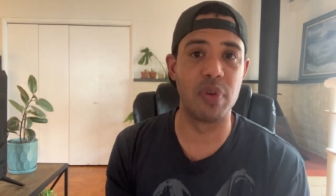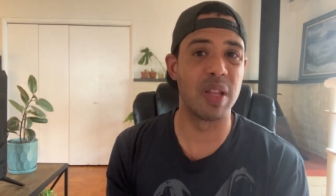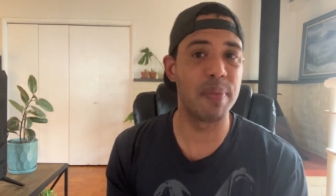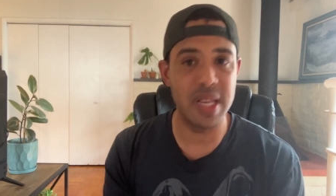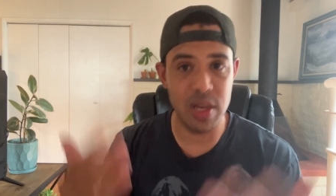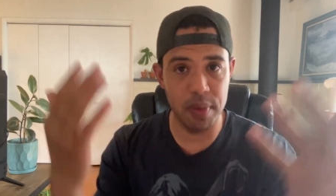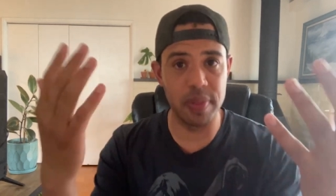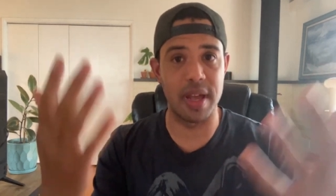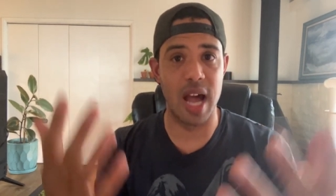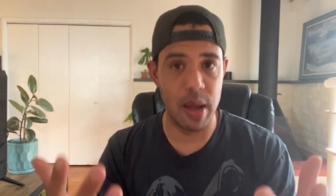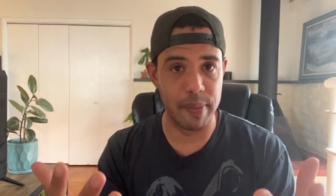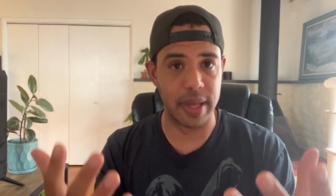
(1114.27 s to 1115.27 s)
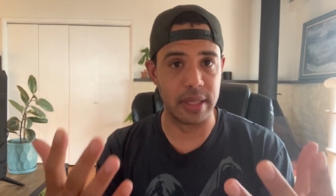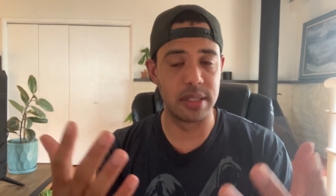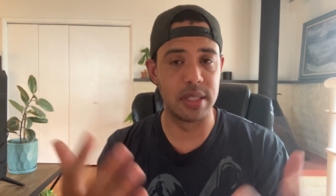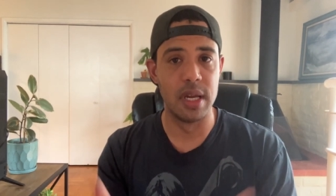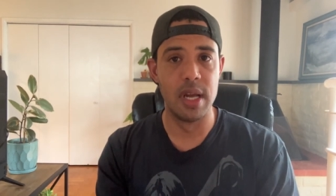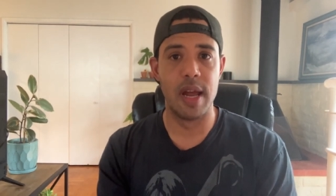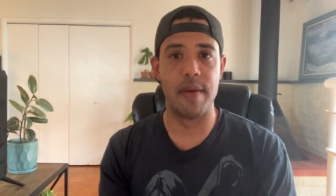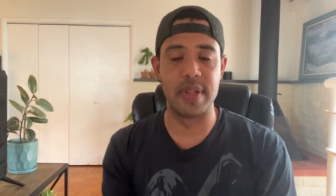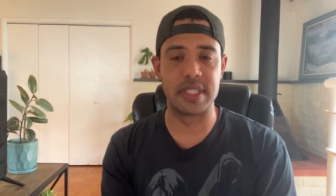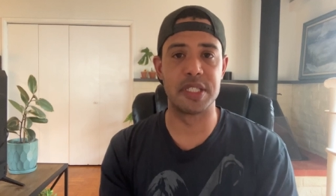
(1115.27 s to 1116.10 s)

Let me know in the comments if this